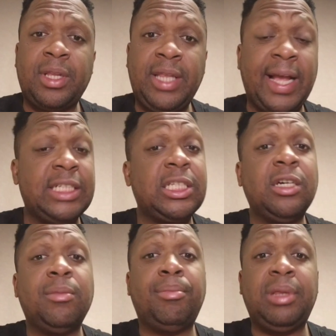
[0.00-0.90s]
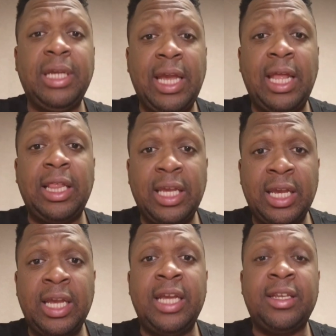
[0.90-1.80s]
Like, it's
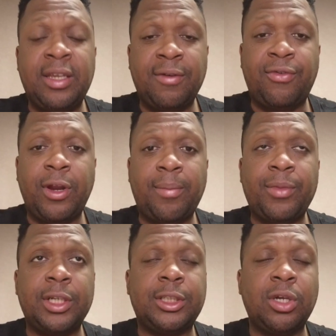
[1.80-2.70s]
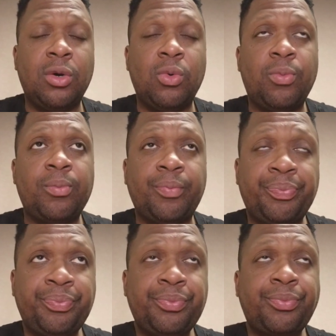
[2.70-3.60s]
completely different. So
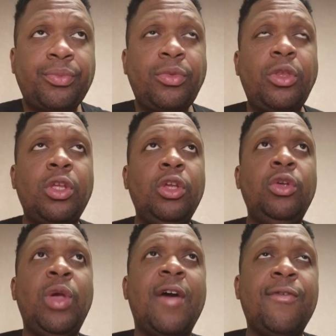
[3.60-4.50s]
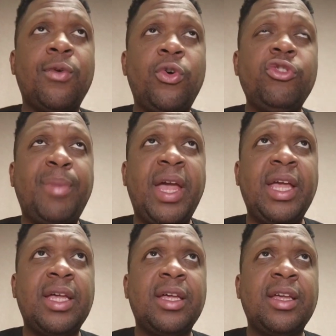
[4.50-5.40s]
you have
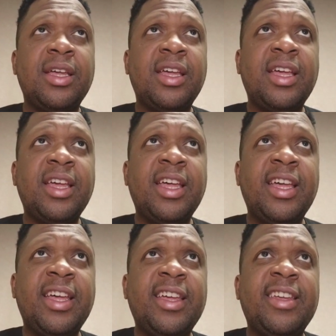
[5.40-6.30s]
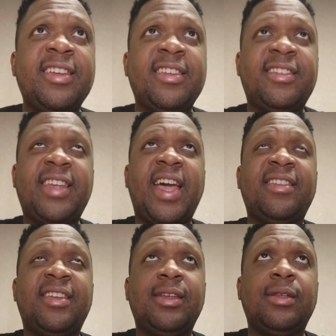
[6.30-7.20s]
Rosebank,
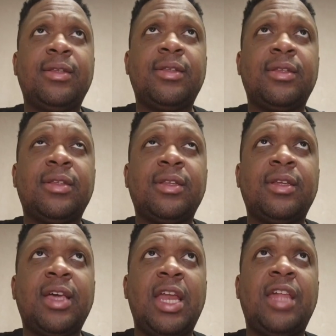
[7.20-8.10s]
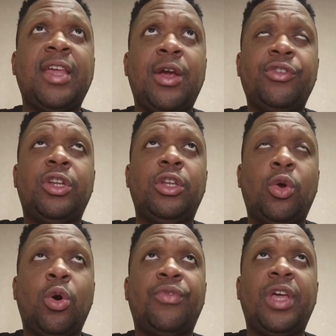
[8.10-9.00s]
Sandton, another area to the
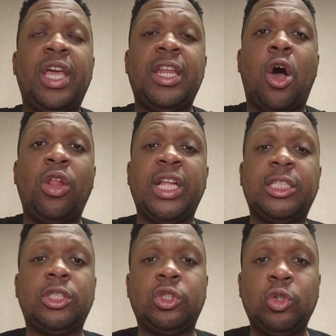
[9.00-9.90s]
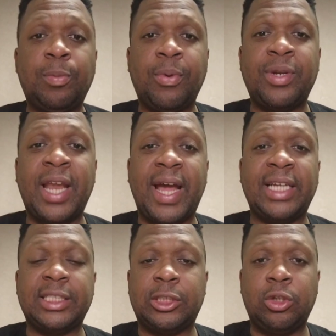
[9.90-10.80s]
north, and all that's super
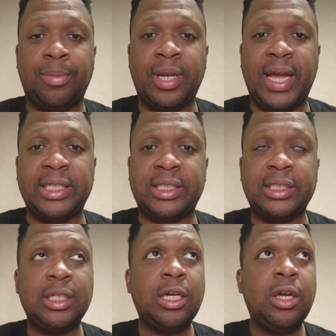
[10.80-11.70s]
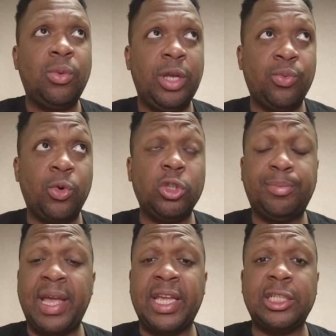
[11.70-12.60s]
nice. It's super nice. Hit
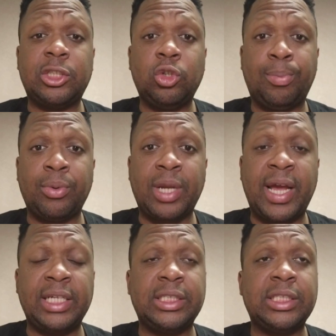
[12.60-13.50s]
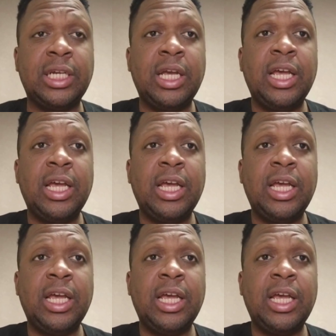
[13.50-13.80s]
Rosebank is super nice.